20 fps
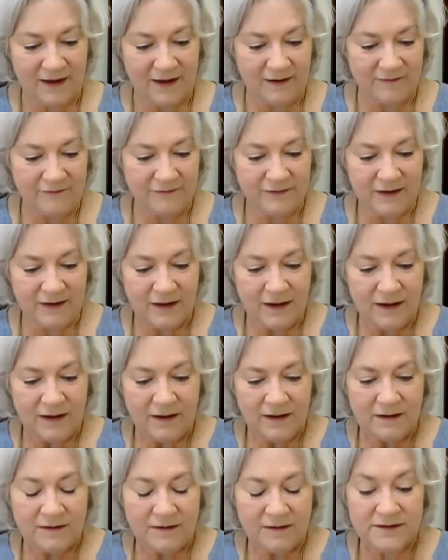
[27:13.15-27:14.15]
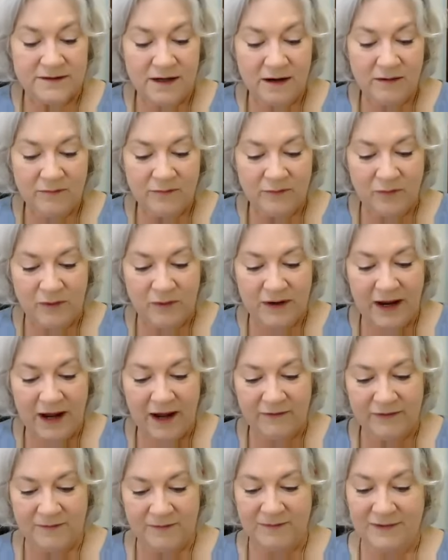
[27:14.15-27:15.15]
give. Some would
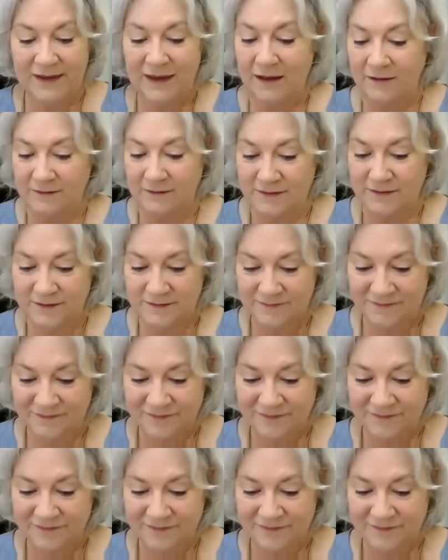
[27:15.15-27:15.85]
have him gelt,